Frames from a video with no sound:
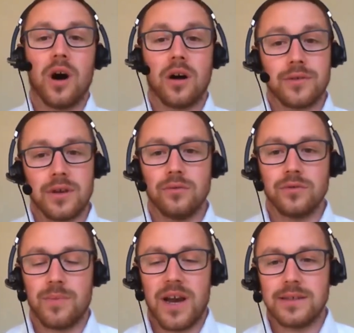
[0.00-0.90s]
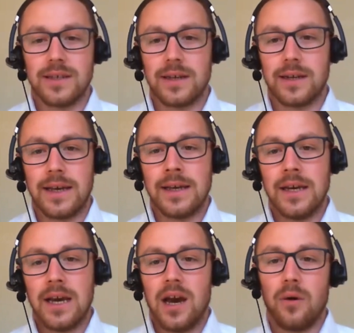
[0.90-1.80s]
articles basically.
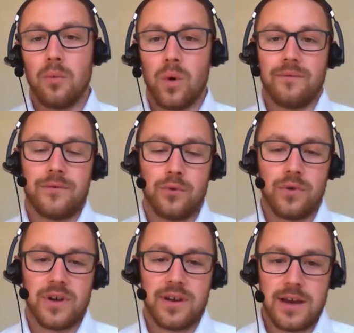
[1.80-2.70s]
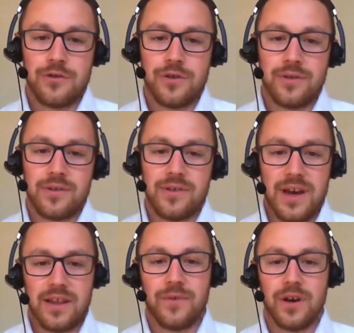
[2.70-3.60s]
One for organisations, so
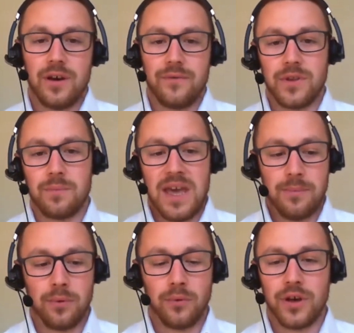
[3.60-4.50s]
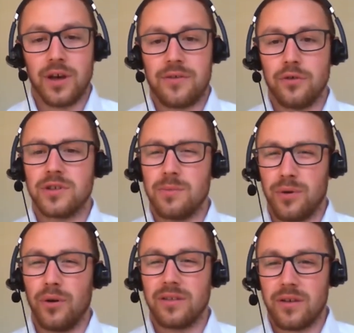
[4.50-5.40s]
that's for the people that are sort of
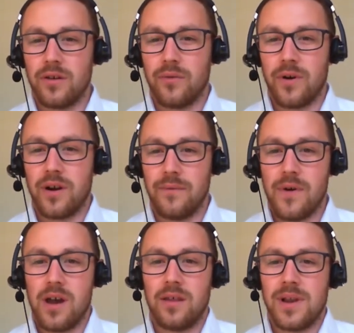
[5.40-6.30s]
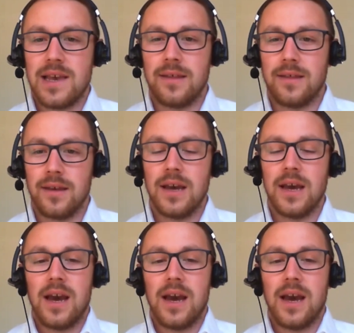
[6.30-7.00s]
deploying the software in the first place.